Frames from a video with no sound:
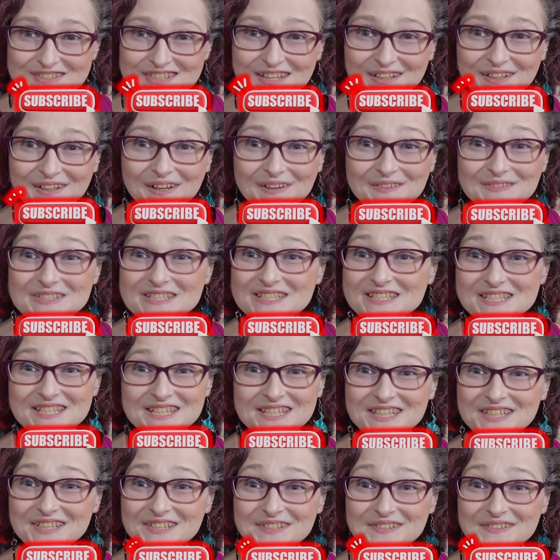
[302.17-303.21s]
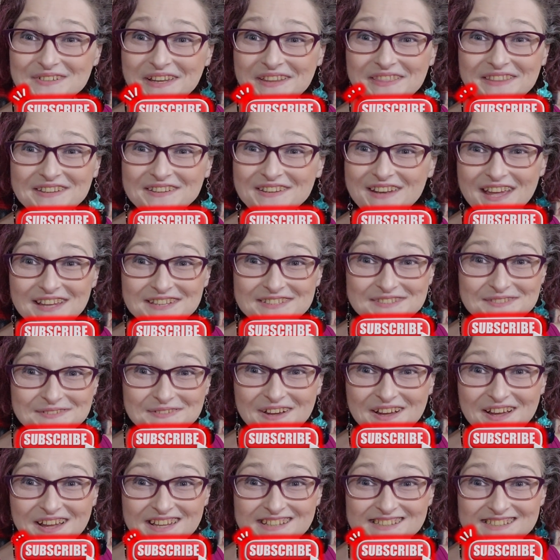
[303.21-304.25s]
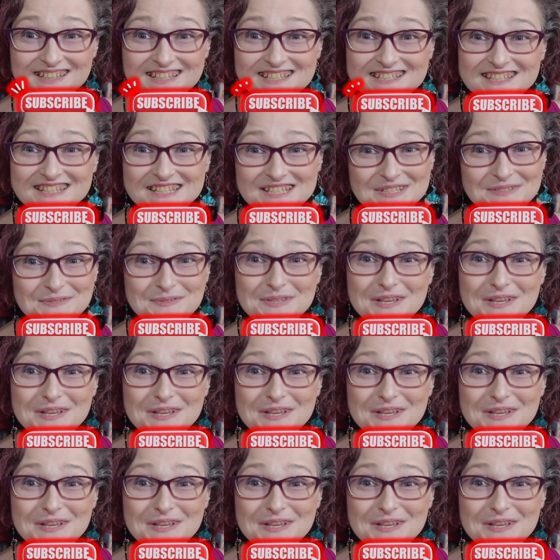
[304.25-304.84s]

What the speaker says: And I will see you in the next one because this was